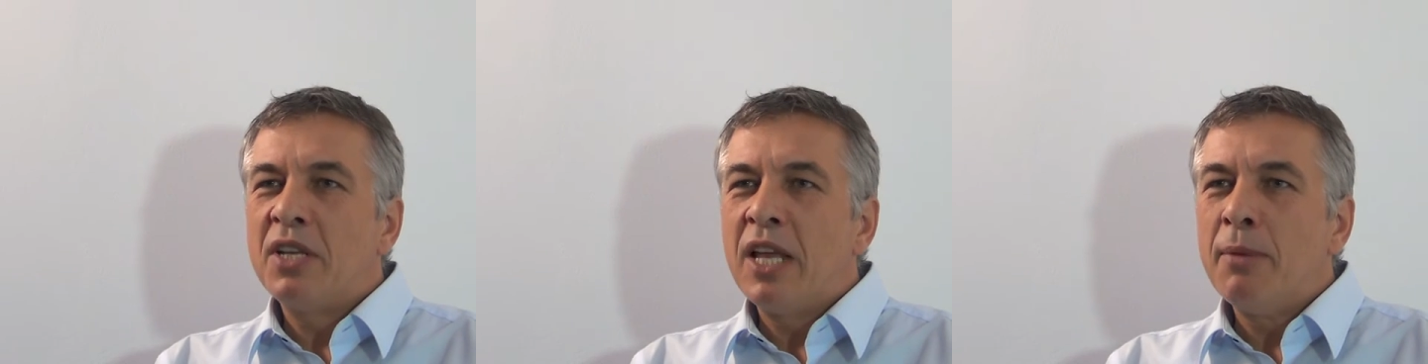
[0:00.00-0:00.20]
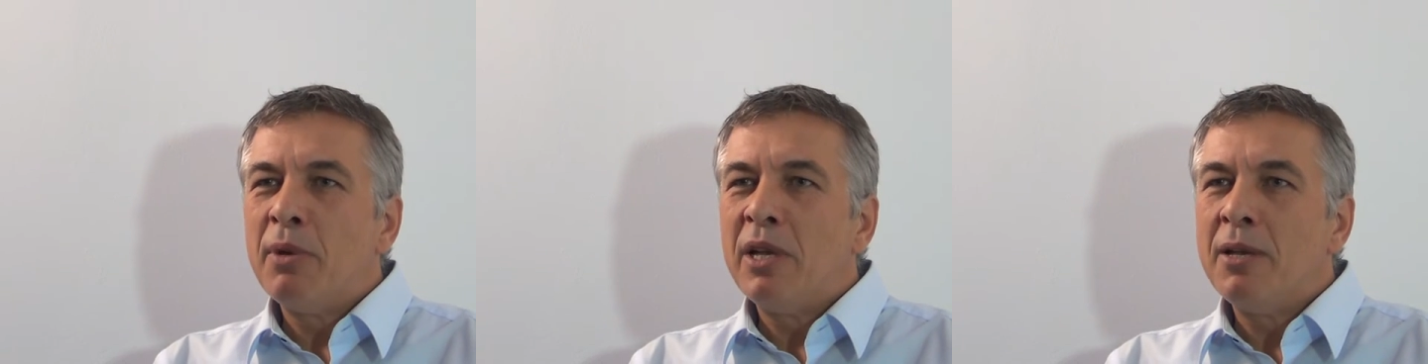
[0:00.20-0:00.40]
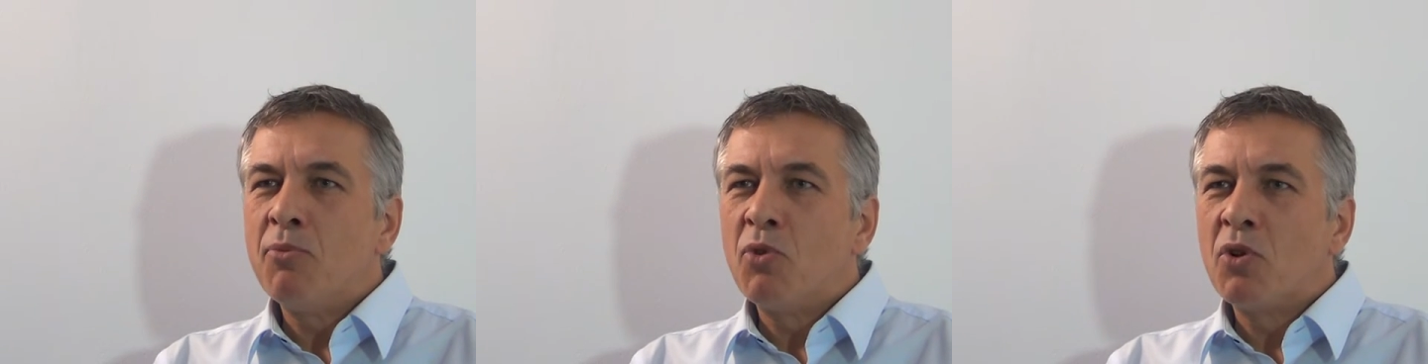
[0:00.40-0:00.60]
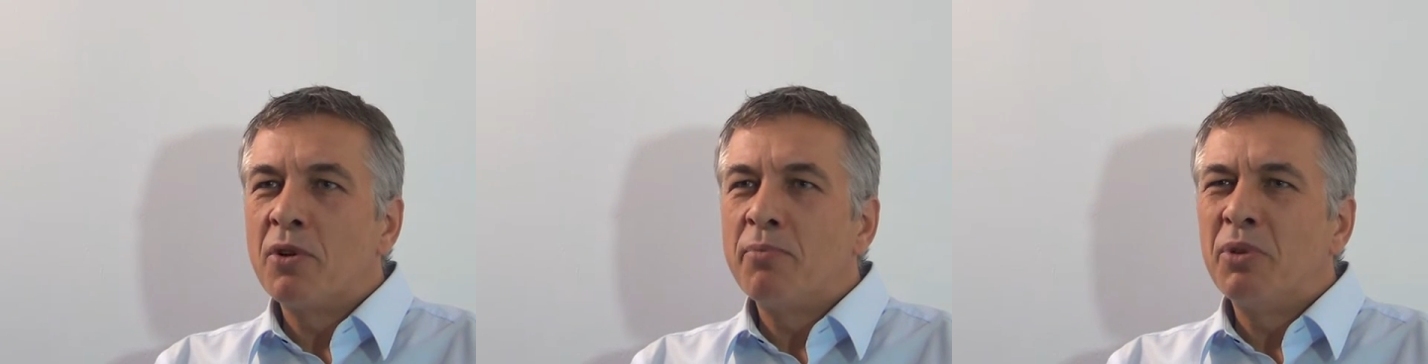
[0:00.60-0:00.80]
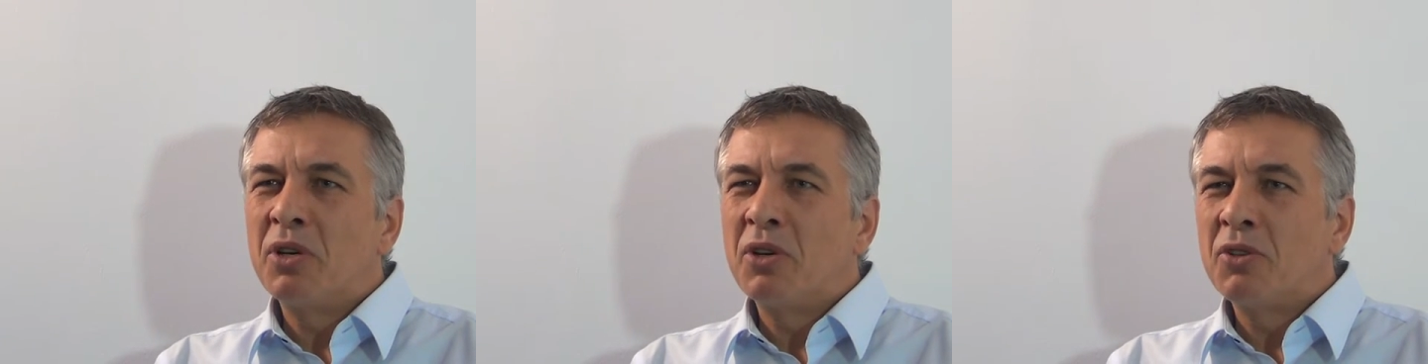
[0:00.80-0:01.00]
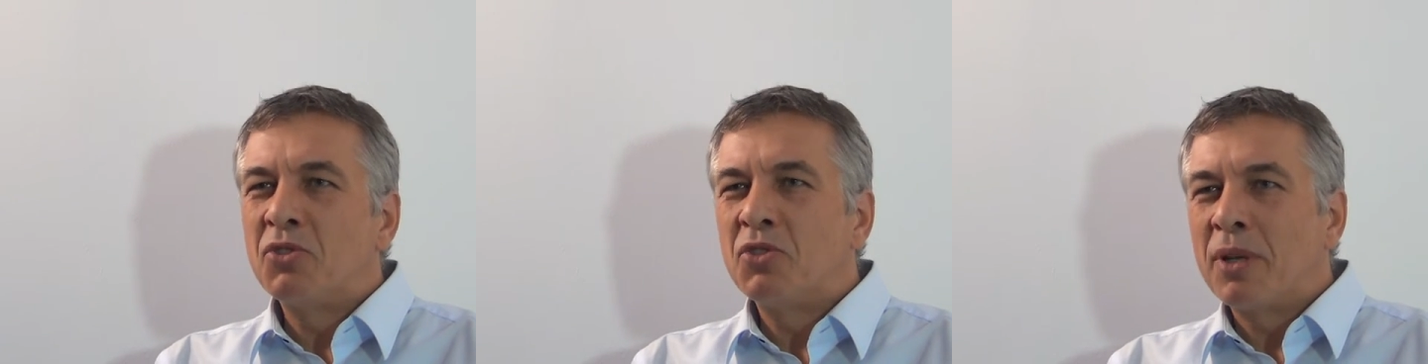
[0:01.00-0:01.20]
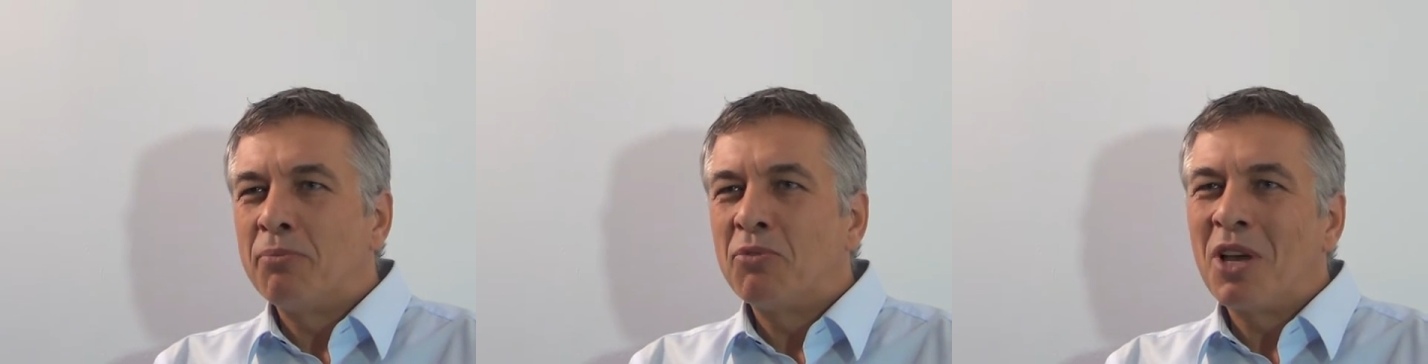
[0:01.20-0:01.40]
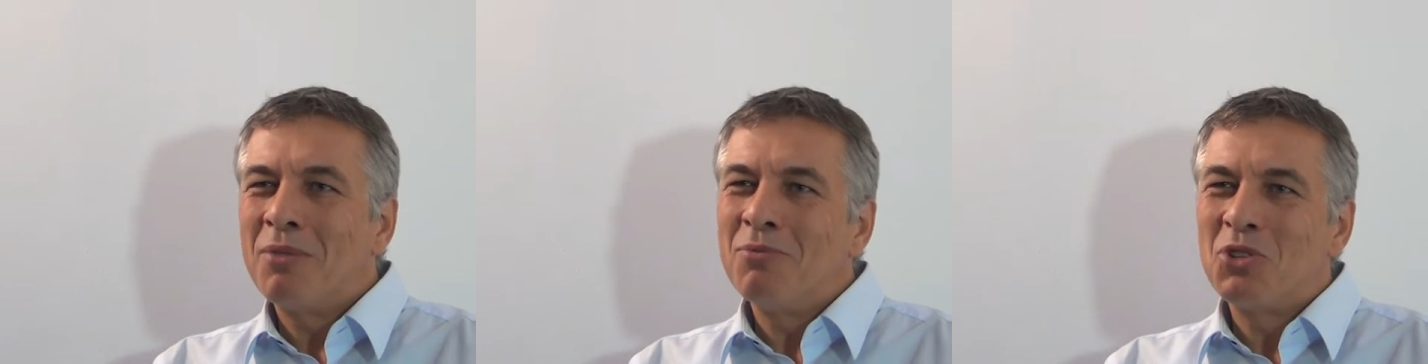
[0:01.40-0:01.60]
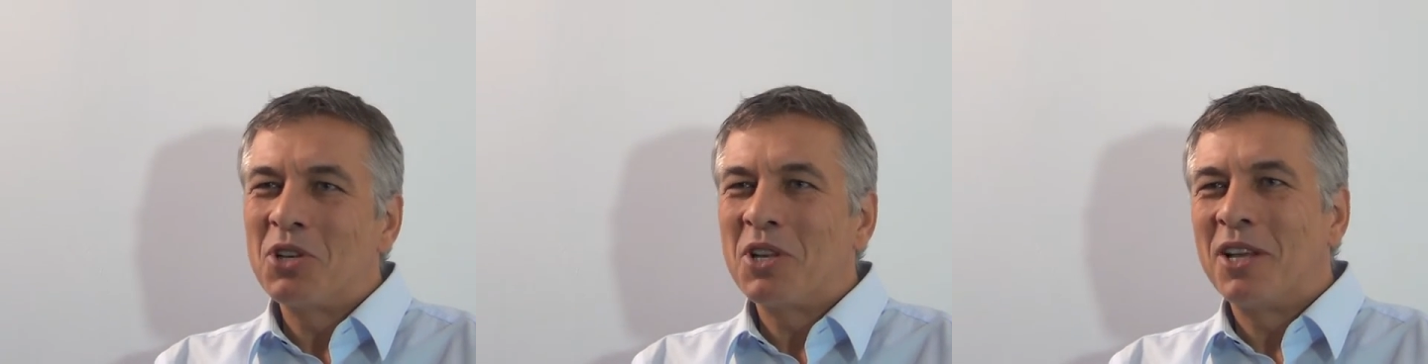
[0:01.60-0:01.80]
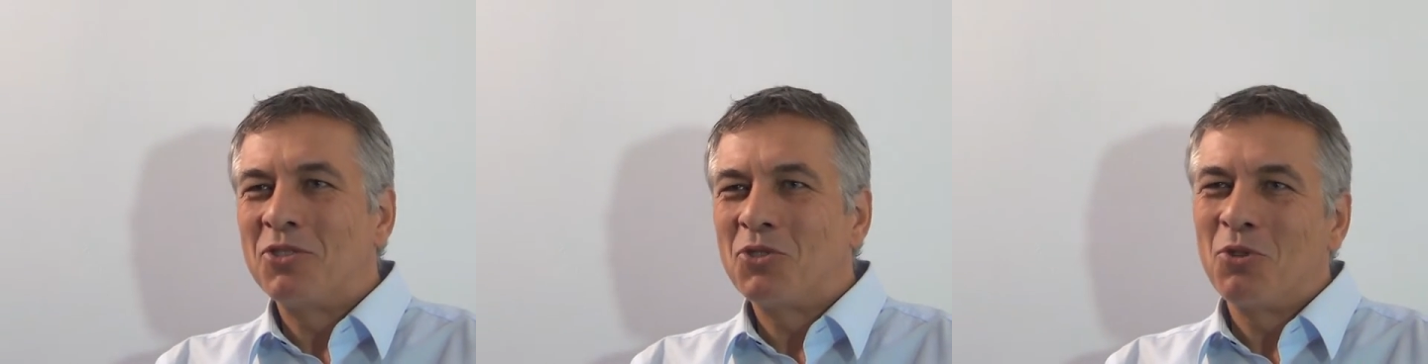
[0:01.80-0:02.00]
name anymore because sometimes it
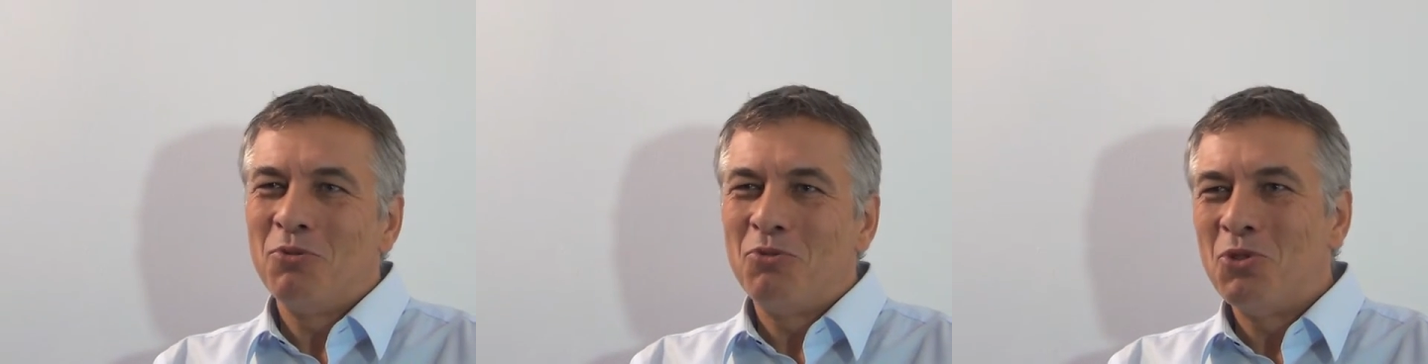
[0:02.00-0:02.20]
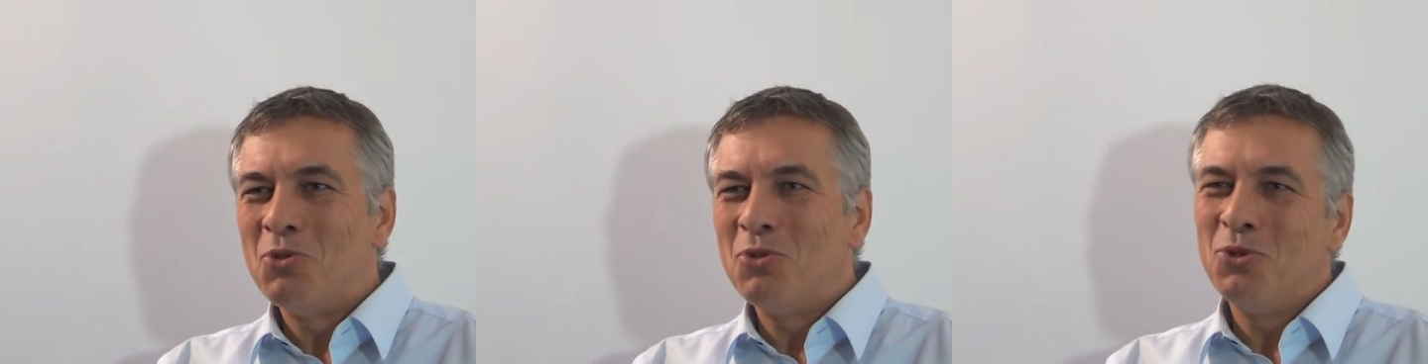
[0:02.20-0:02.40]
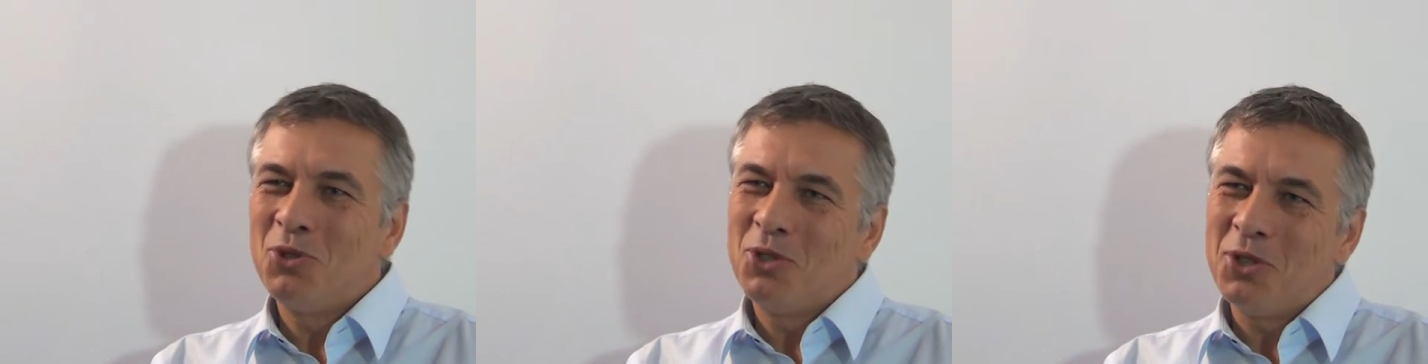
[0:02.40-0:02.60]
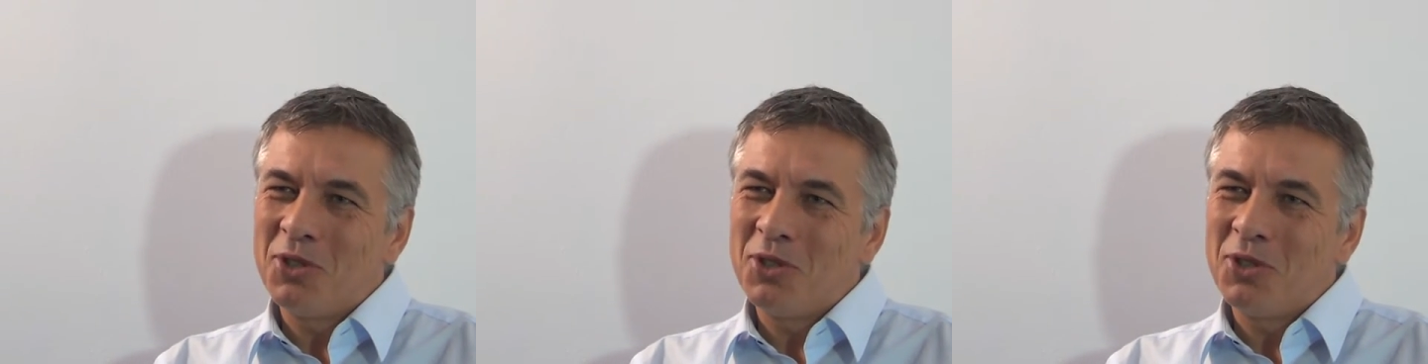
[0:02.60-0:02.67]
gets confused.